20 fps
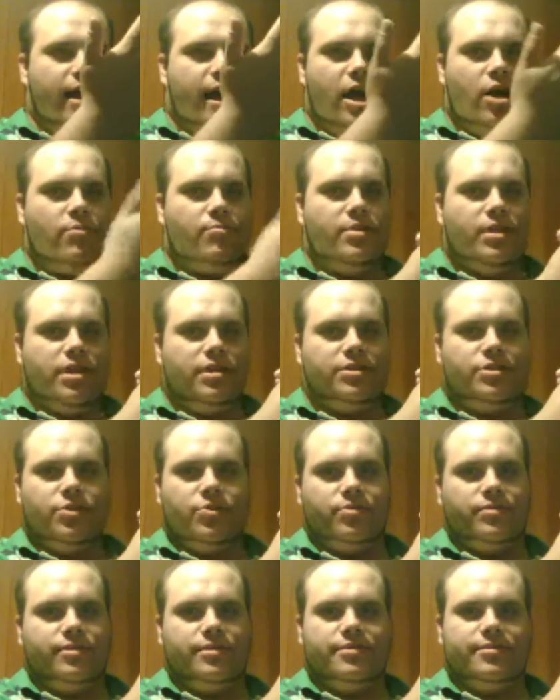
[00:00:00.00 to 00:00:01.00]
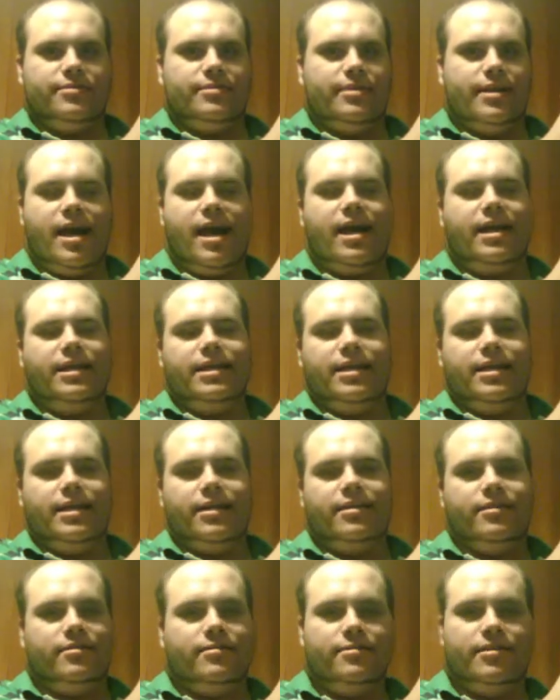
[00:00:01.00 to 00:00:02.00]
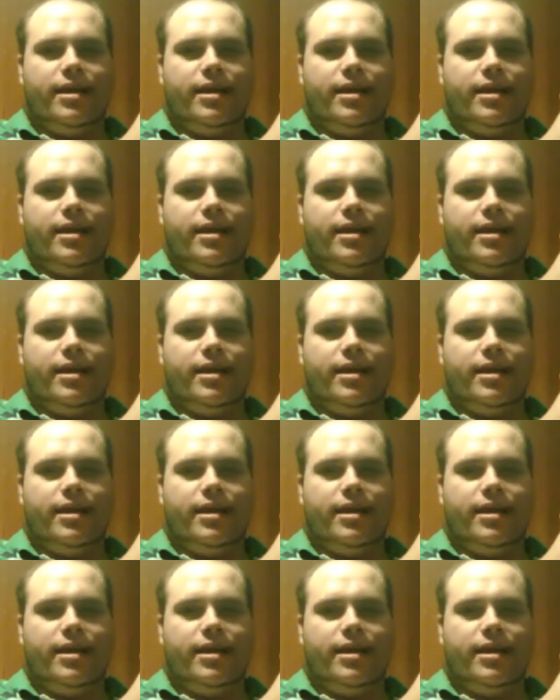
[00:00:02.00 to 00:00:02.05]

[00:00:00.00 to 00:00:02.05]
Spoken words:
I'll be doing 90